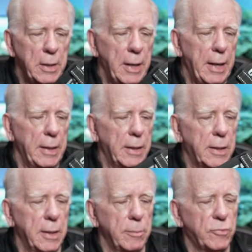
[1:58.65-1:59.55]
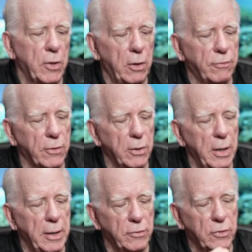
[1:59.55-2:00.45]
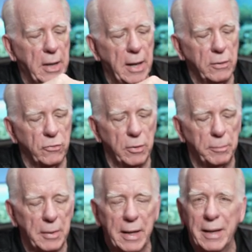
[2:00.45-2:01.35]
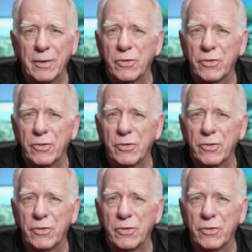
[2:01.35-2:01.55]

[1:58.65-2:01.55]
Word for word: and it comes over. It's got some, like I